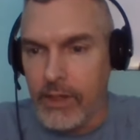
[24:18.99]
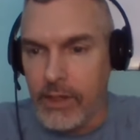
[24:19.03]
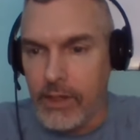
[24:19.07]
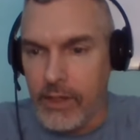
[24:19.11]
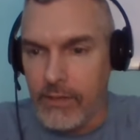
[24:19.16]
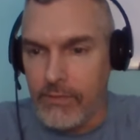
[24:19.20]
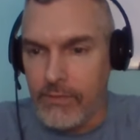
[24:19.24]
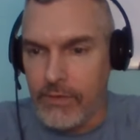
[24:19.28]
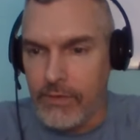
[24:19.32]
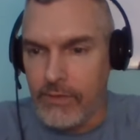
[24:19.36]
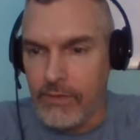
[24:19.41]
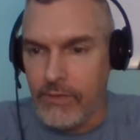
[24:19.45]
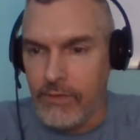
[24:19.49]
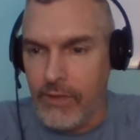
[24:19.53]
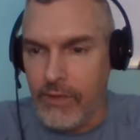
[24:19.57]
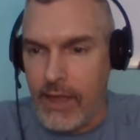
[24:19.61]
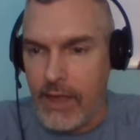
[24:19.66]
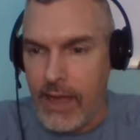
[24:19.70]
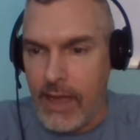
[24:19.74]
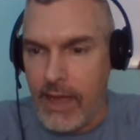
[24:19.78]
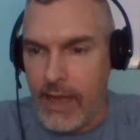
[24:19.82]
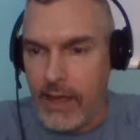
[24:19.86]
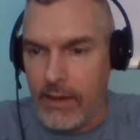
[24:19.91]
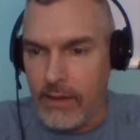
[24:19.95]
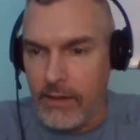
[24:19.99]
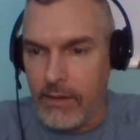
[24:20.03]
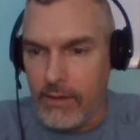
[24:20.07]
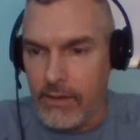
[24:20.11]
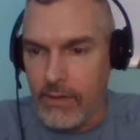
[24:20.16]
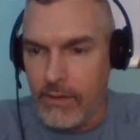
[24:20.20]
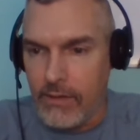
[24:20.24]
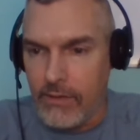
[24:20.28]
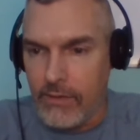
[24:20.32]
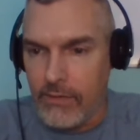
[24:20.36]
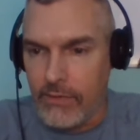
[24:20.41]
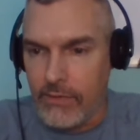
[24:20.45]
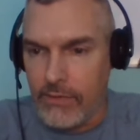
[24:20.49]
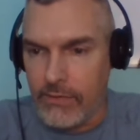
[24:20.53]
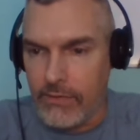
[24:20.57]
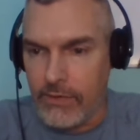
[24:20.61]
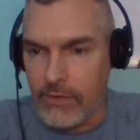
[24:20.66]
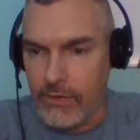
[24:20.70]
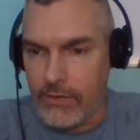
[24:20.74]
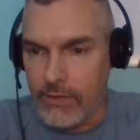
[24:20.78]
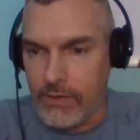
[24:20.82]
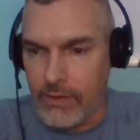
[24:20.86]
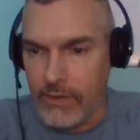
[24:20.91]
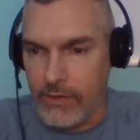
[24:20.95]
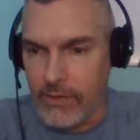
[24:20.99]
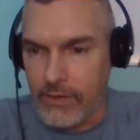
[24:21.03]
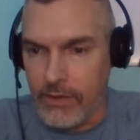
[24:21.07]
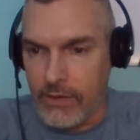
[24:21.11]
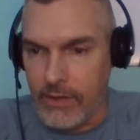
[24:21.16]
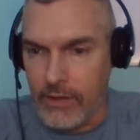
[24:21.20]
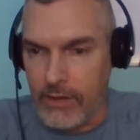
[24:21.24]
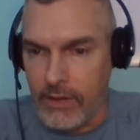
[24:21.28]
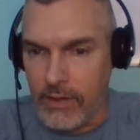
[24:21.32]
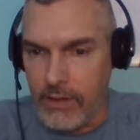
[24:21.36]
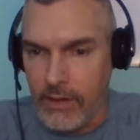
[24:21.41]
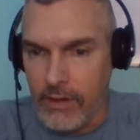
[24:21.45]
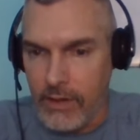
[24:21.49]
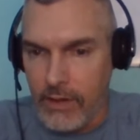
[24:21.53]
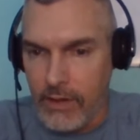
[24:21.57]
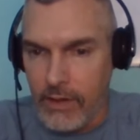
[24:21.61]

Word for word: gives you that certainty